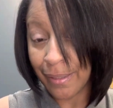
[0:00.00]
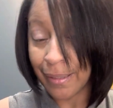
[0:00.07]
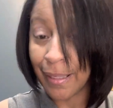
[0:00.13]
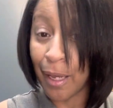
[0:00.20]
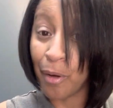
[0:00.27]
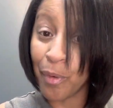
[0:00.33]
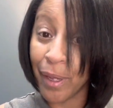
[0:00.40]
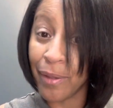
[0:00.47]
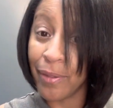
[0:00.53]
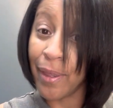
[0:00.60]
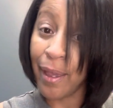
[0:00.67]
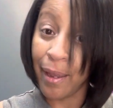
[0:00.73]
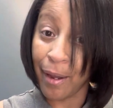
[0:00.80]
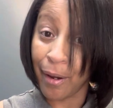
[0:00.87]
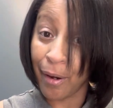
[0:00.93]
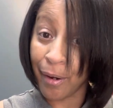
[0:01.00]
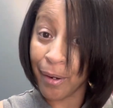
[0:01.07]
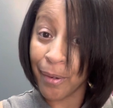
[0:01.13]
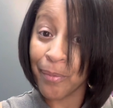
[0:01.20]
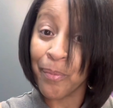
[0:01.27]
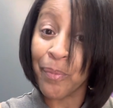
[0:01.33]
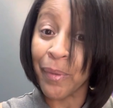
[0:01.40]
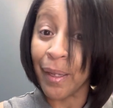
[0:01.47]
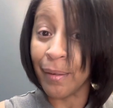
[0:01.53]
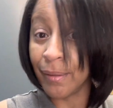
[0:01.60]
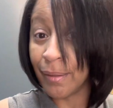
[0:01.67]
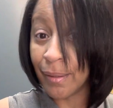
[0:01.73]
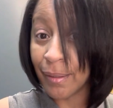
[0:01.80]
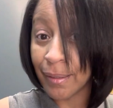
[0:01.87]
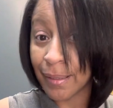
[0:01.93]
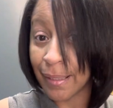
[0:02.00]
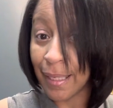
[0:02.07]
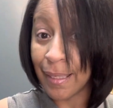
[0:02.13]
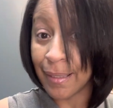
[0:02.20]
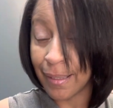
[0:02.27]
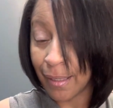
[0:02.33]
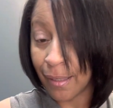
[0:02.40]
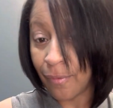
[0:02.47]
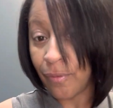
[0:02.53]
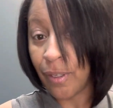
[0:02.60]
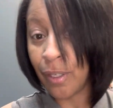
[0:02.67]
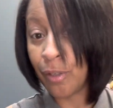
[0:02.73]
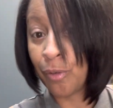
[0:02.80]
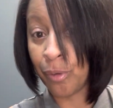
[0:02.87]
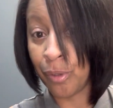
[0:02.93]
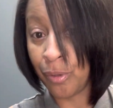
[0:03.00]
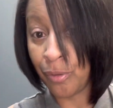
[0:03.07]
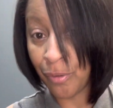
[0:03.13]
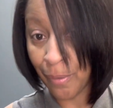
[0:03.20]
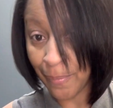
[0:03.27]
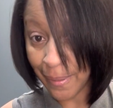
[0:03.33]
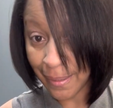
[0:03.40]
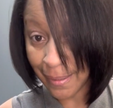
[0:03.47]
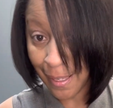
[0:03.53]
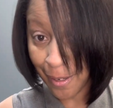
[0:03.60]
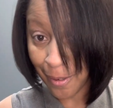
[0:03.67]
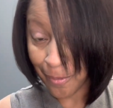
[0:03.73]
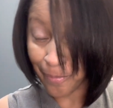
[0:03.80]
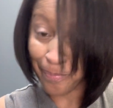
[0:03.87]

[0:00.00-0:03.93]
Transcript: That way the hair looks as if it grew from the scalp